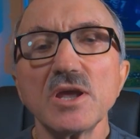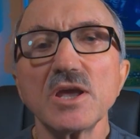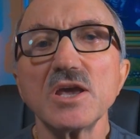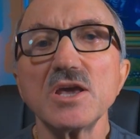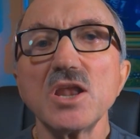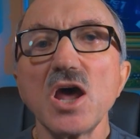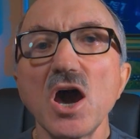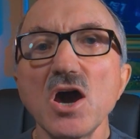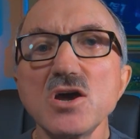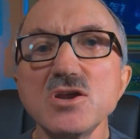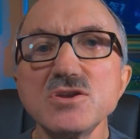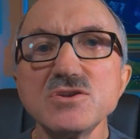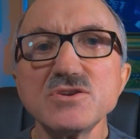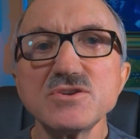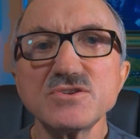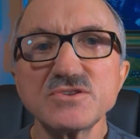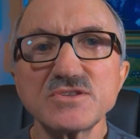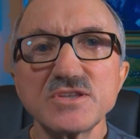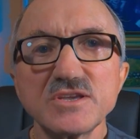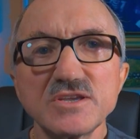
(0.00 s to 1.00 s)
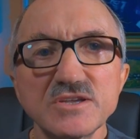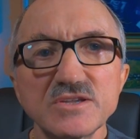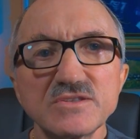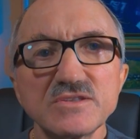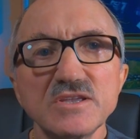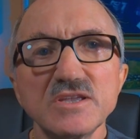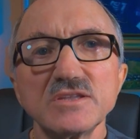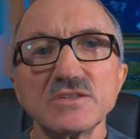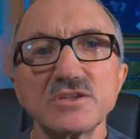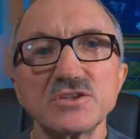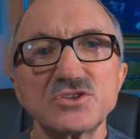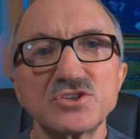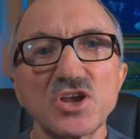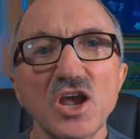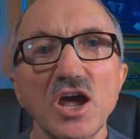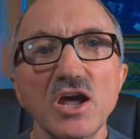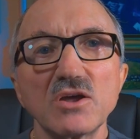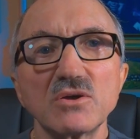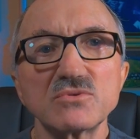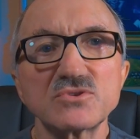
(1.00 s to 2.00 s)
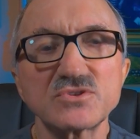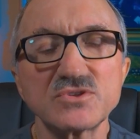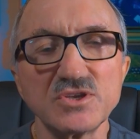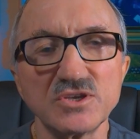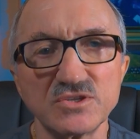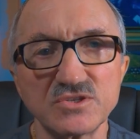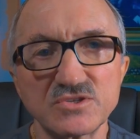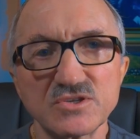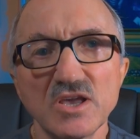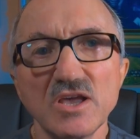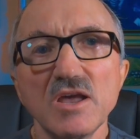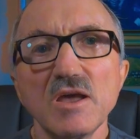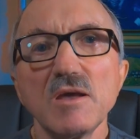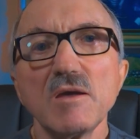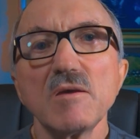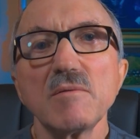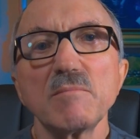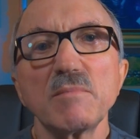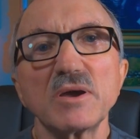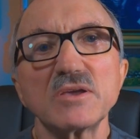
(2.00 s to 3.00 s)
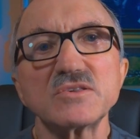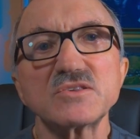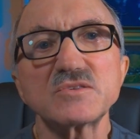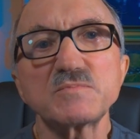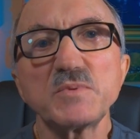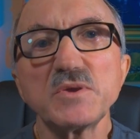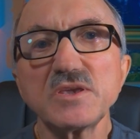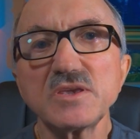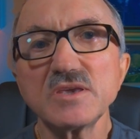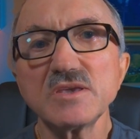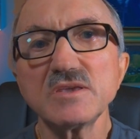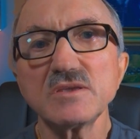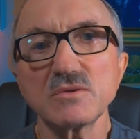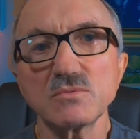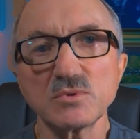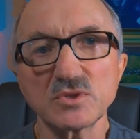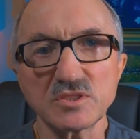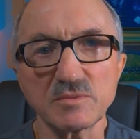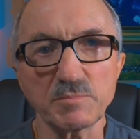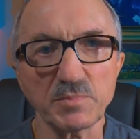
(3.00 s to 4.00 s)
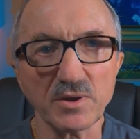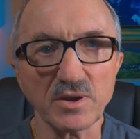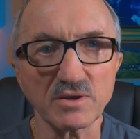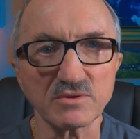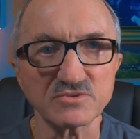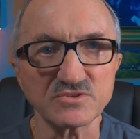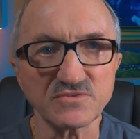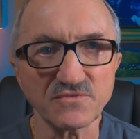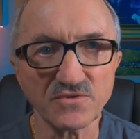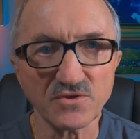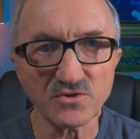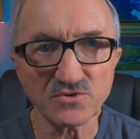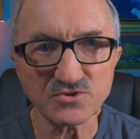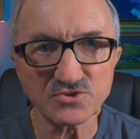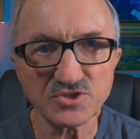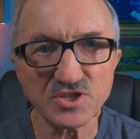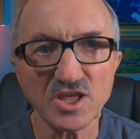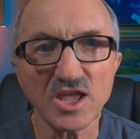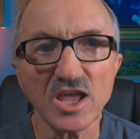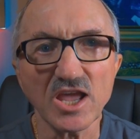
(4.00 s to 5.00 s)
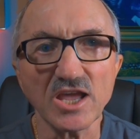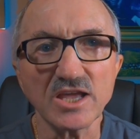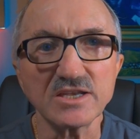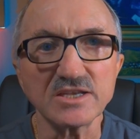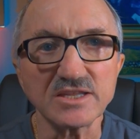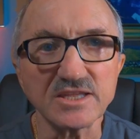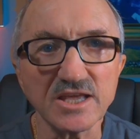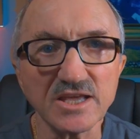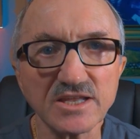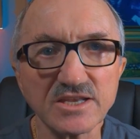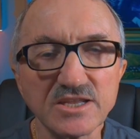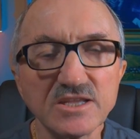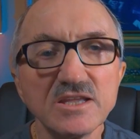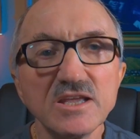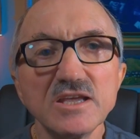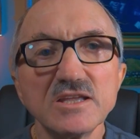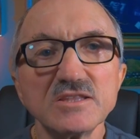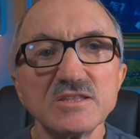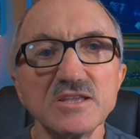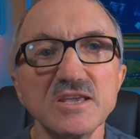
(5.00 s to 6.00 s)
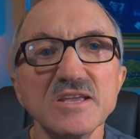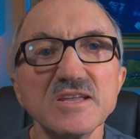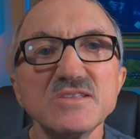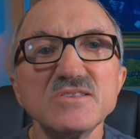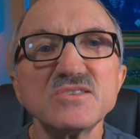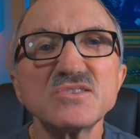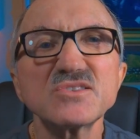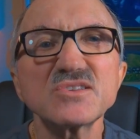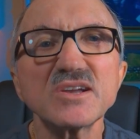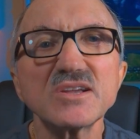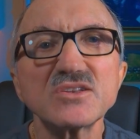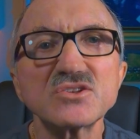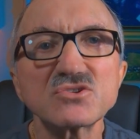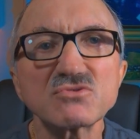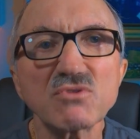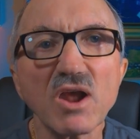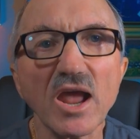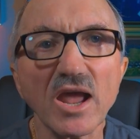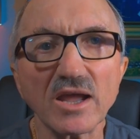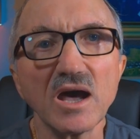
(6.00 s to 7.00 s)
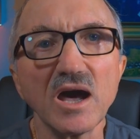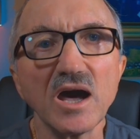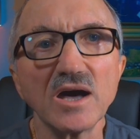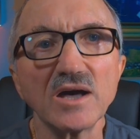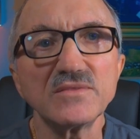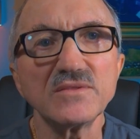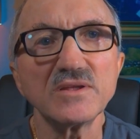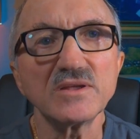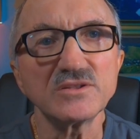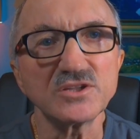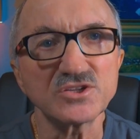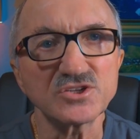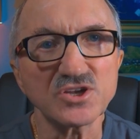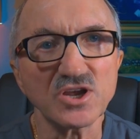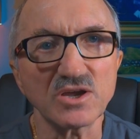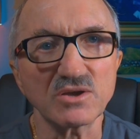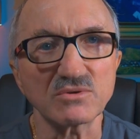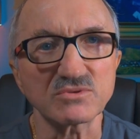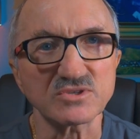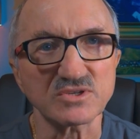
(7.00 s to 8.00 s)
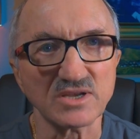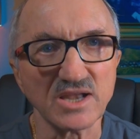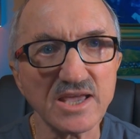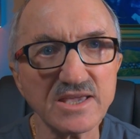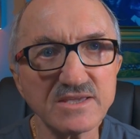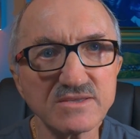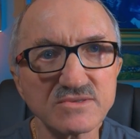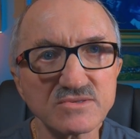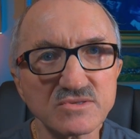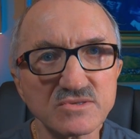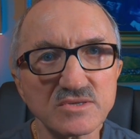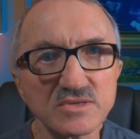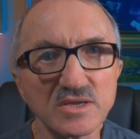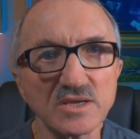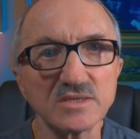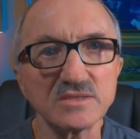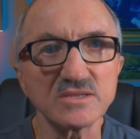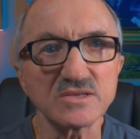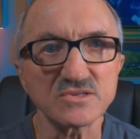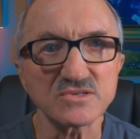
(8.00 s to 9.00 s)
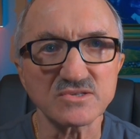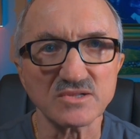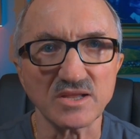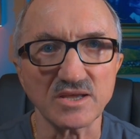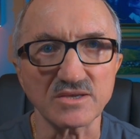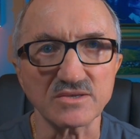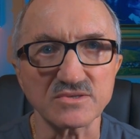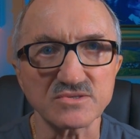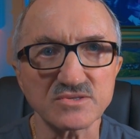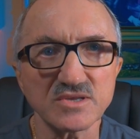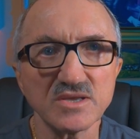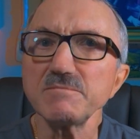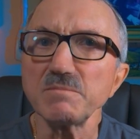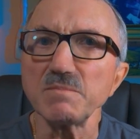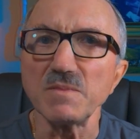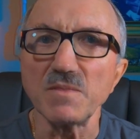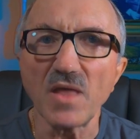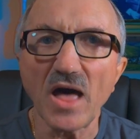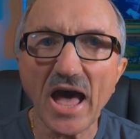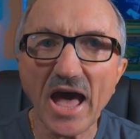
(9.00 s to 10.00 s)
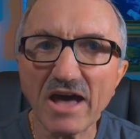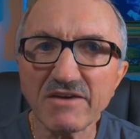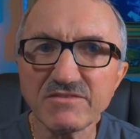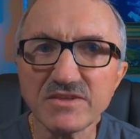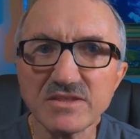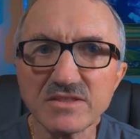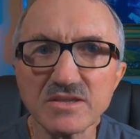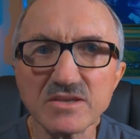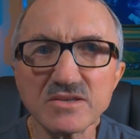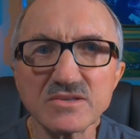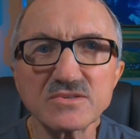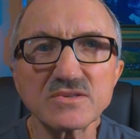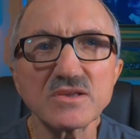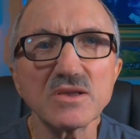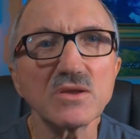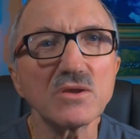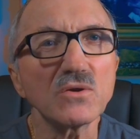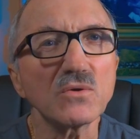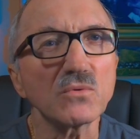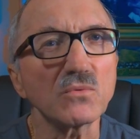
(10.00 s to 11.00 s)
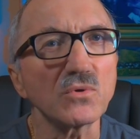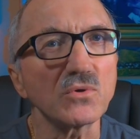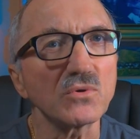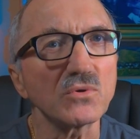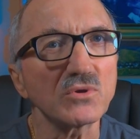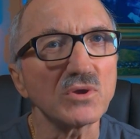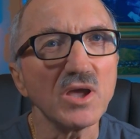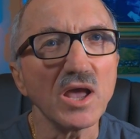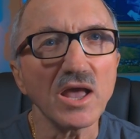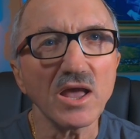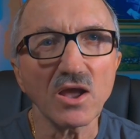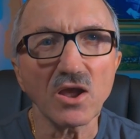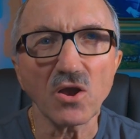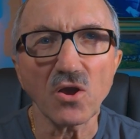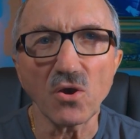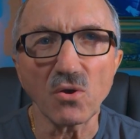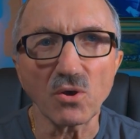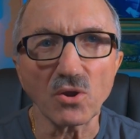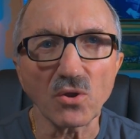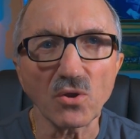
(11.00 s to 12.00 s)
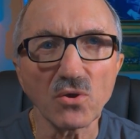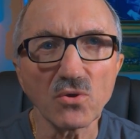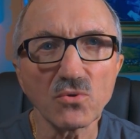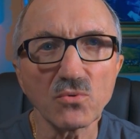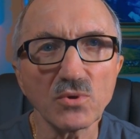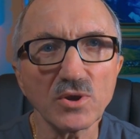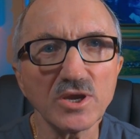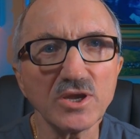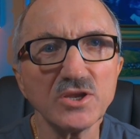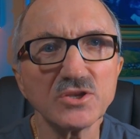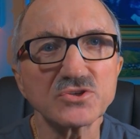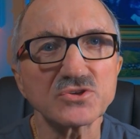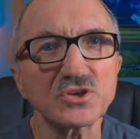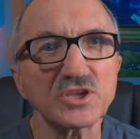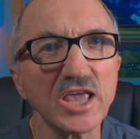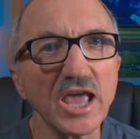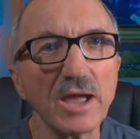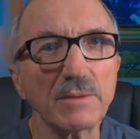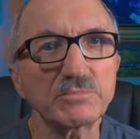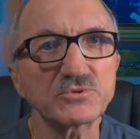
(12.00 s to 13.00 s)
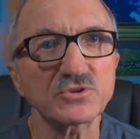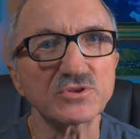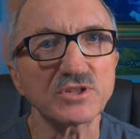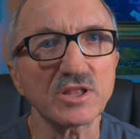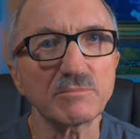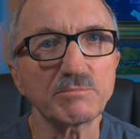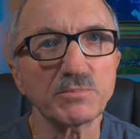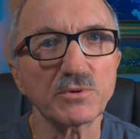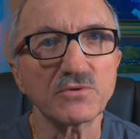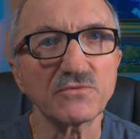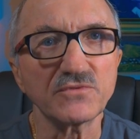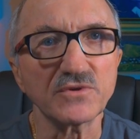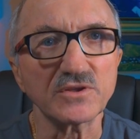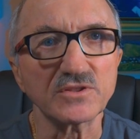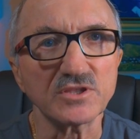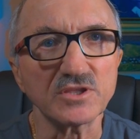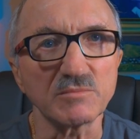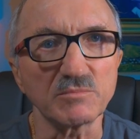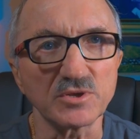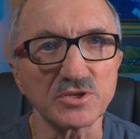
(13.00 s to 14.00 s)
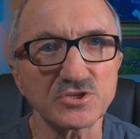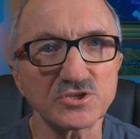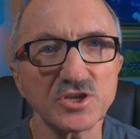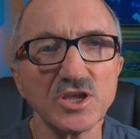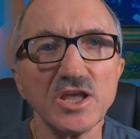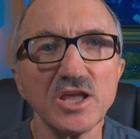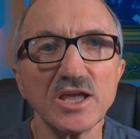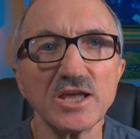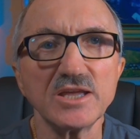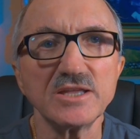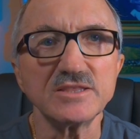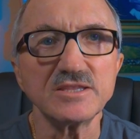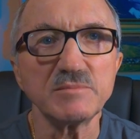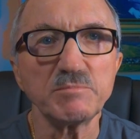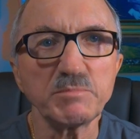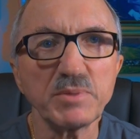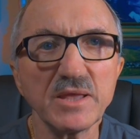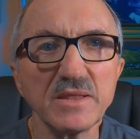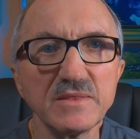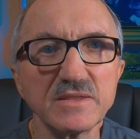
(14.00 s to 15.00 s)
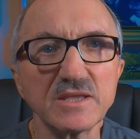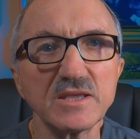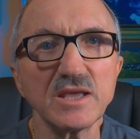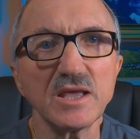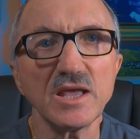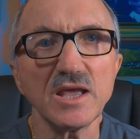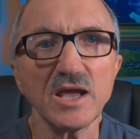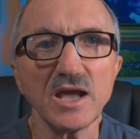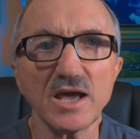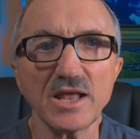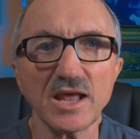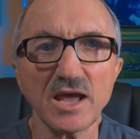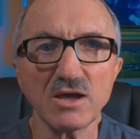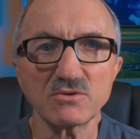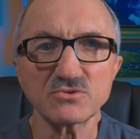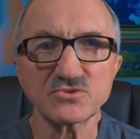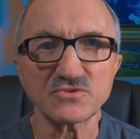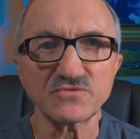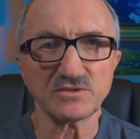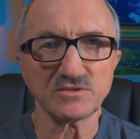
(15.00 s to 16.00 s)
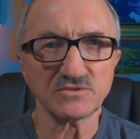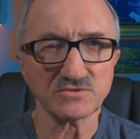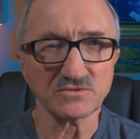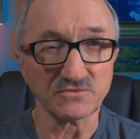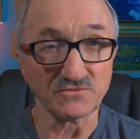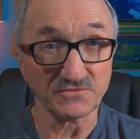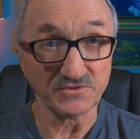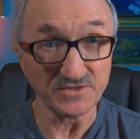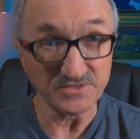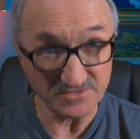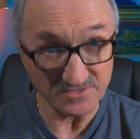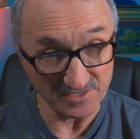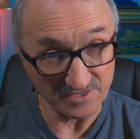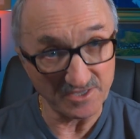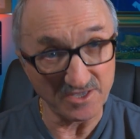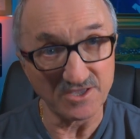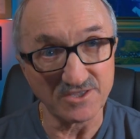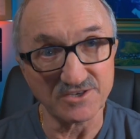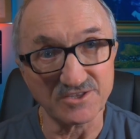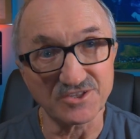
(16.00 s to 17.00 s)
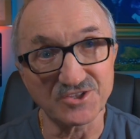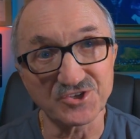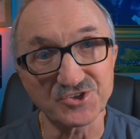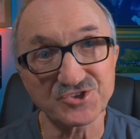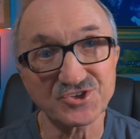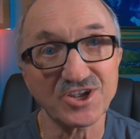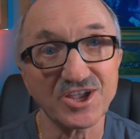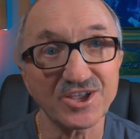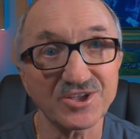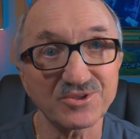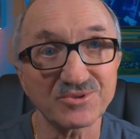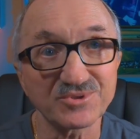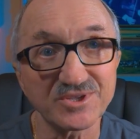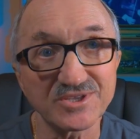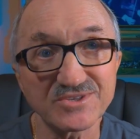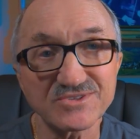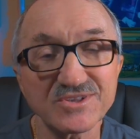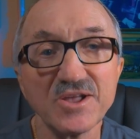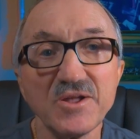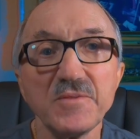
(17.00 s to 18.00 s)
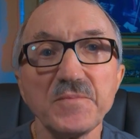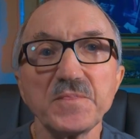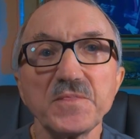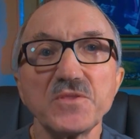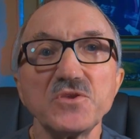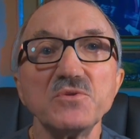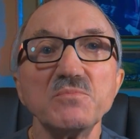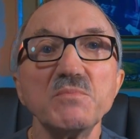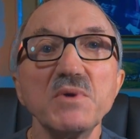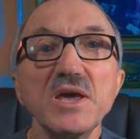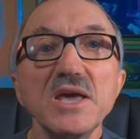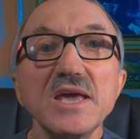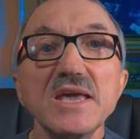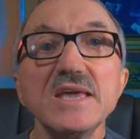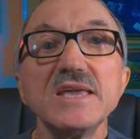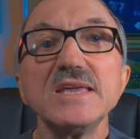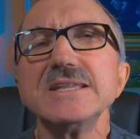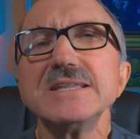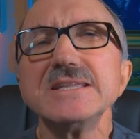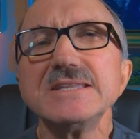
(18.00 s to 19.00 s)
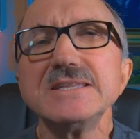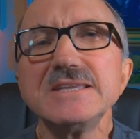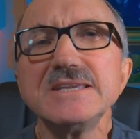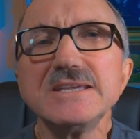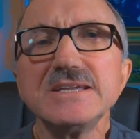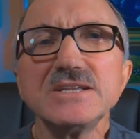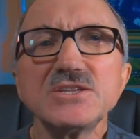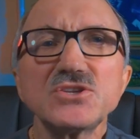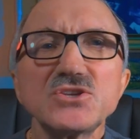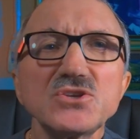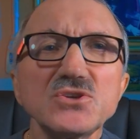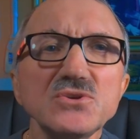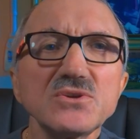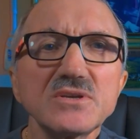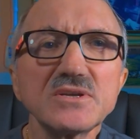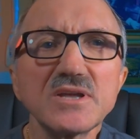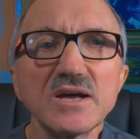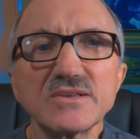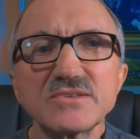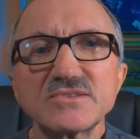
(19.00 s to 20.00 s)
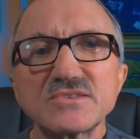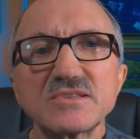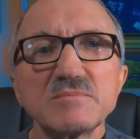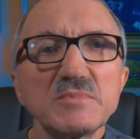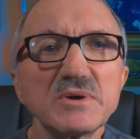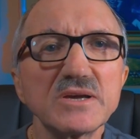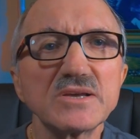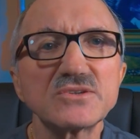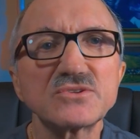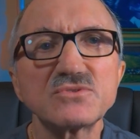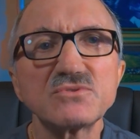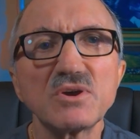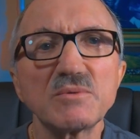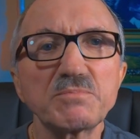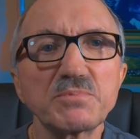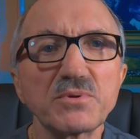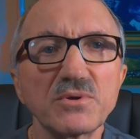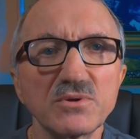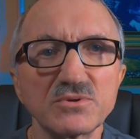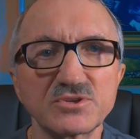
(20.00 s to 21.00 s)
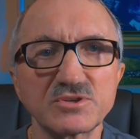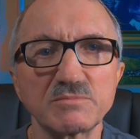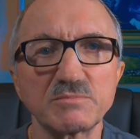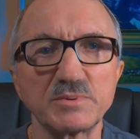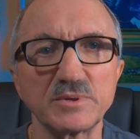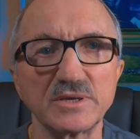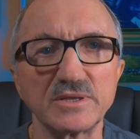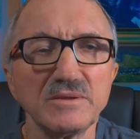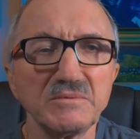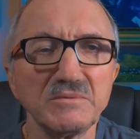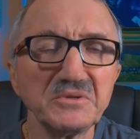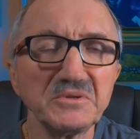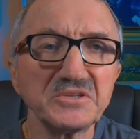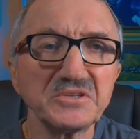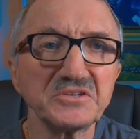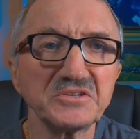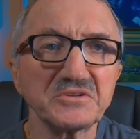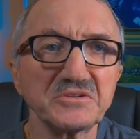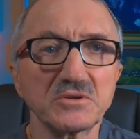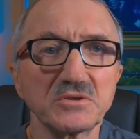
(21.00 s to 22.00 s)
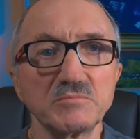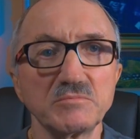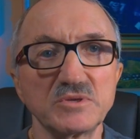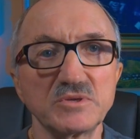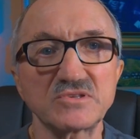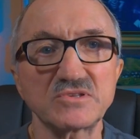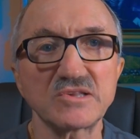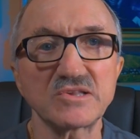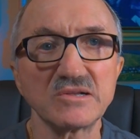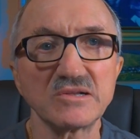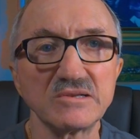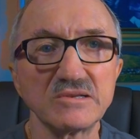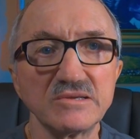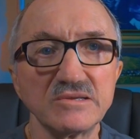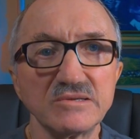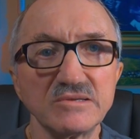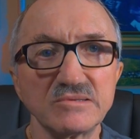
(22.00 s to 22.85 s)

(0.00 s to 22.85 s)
and understand the child's needs by speaking with the parents first and getting the inside track on the child's likes and dislikes. Having this will go a long way to capture that perfect image. And depending on how sophisticated the child is, you may need to customize your approach a bit, which can be silly,